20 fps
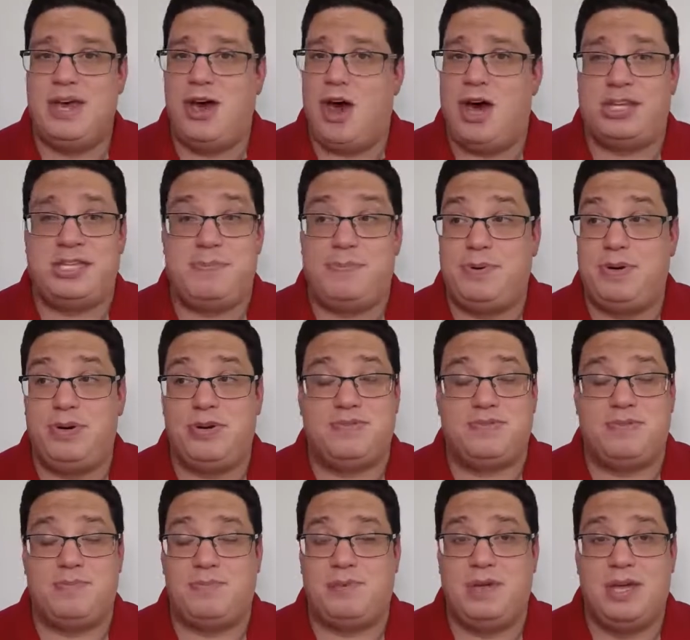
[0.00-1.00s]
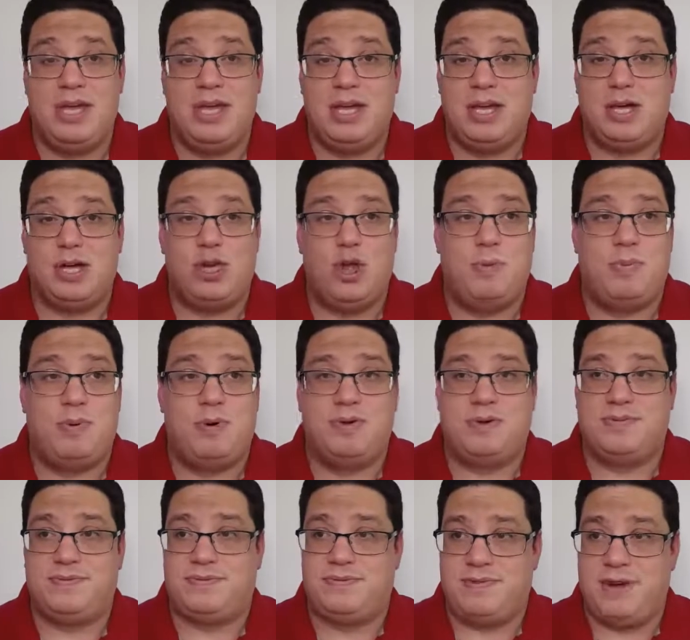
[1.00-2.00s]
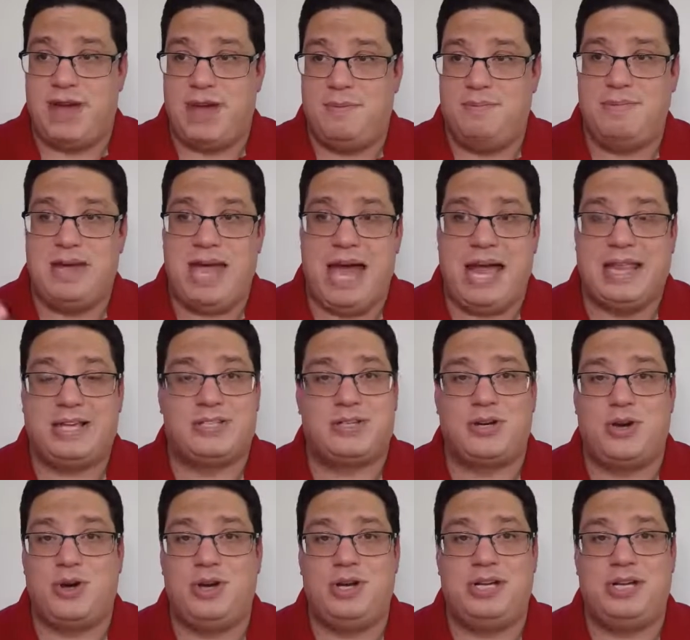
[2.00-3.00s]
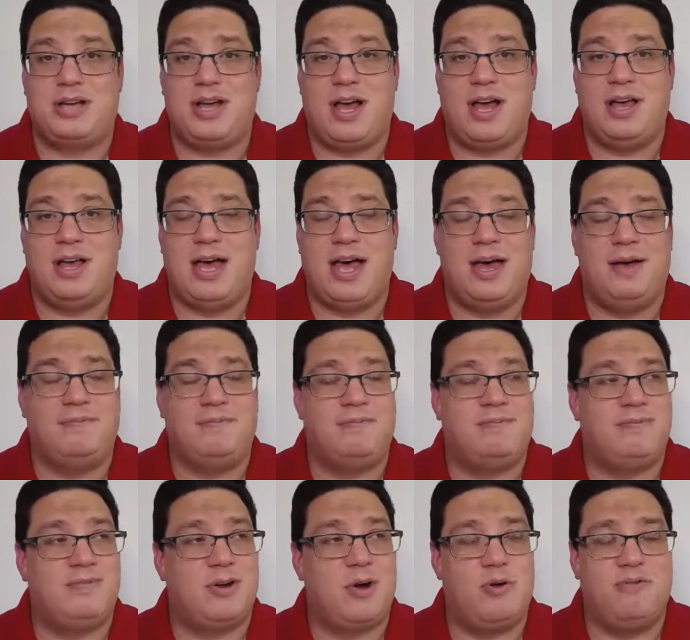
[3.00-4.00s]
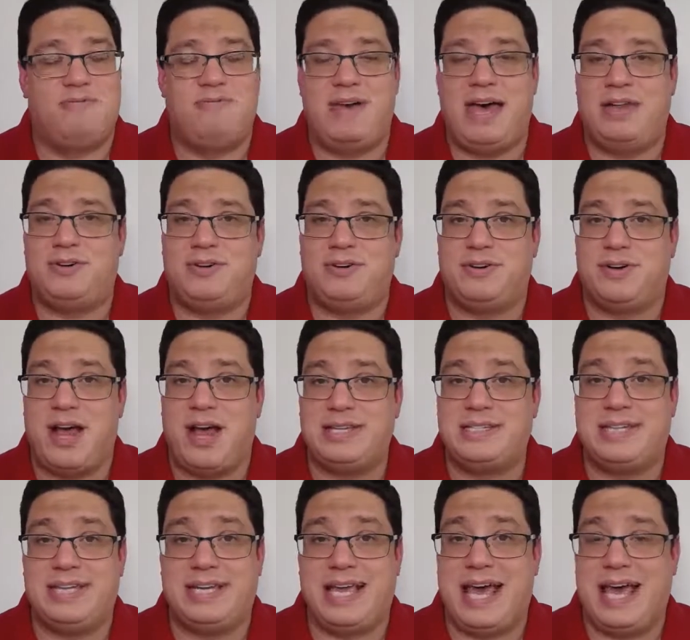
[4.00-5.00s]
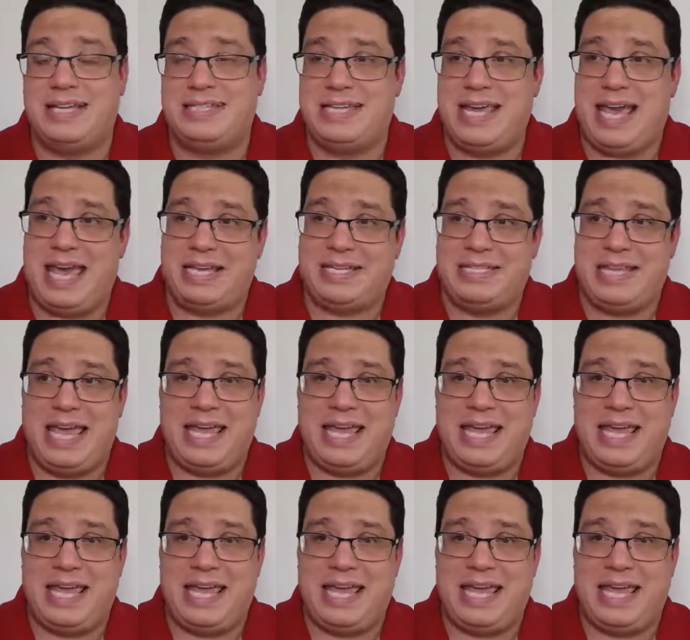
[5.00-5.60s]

entrepreneurs from global, from Alex Stern, the co-founder of Constant Contact,